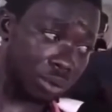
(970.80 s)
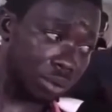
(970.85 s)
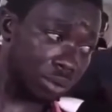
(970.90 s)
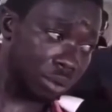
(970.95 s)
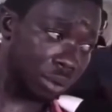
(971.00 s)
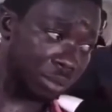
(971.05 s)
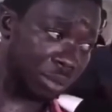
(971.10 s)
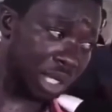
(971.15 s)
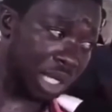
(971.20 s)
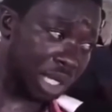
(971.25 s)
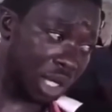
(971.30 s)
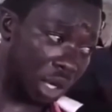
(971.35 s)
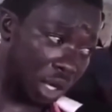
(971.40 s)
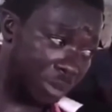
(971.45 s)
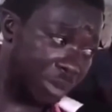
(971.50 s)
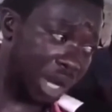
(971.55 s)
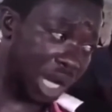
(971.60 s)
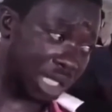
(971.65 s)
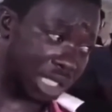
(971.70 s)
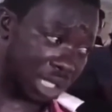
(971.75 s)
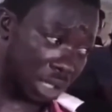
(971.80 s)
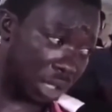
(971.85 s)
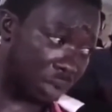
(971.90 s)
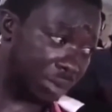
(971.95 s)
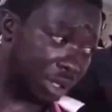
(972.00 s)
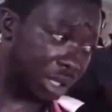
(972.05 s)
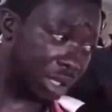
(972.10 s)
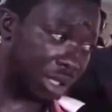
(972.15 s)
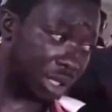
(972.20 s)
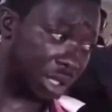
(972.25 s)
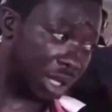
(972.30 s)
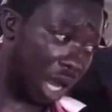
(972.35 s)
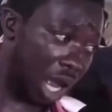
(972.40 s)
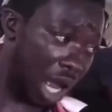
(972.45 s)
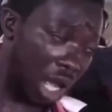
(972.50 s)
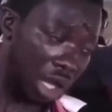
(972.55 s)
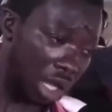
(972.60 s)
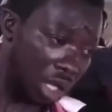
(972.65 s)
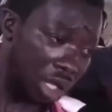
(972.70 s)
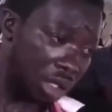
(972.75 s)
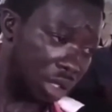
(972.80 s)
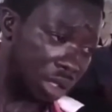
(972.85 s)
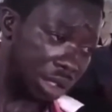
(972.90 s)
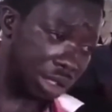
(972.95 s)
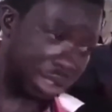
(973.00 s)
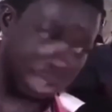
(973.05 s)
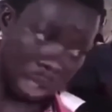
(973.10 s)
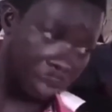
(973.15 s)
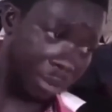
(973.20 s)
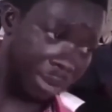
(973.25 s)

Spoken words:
They come here, tell me. Yeah. Tell me.